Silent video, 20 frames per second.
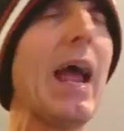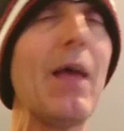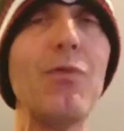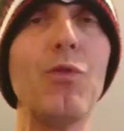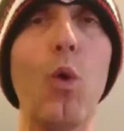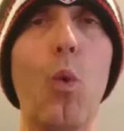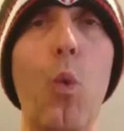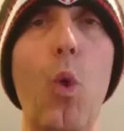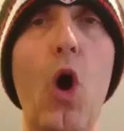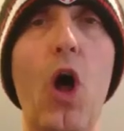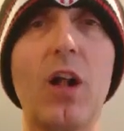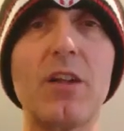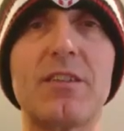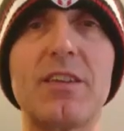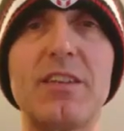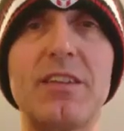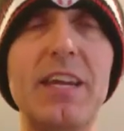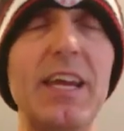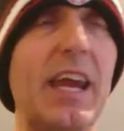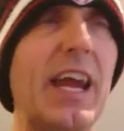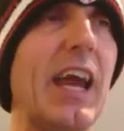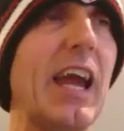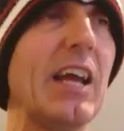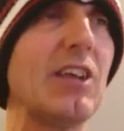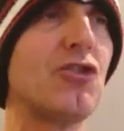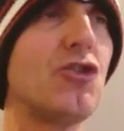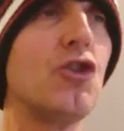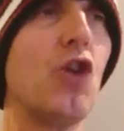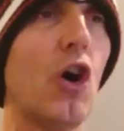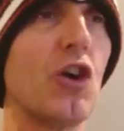in the world today
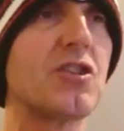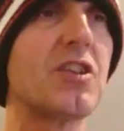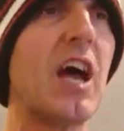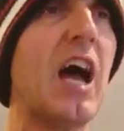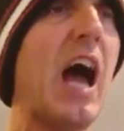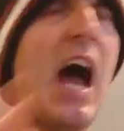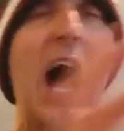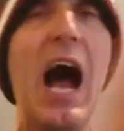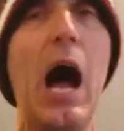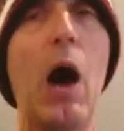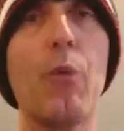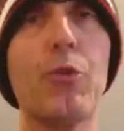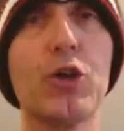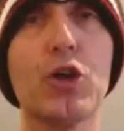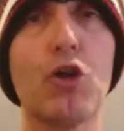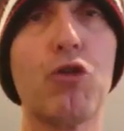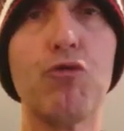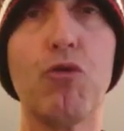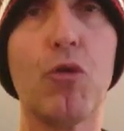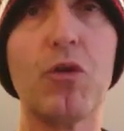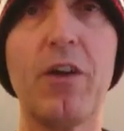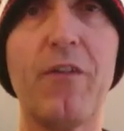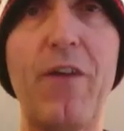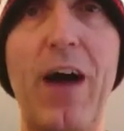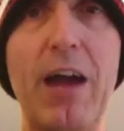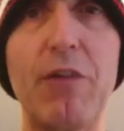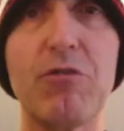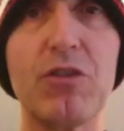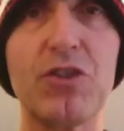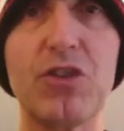is not how the
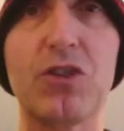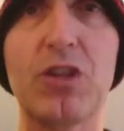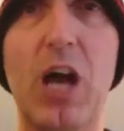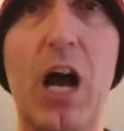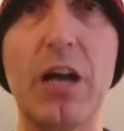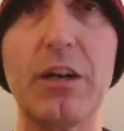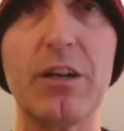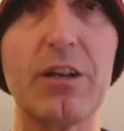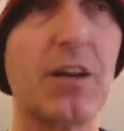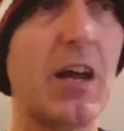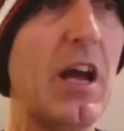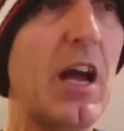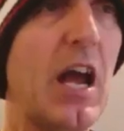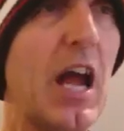coronavirus started.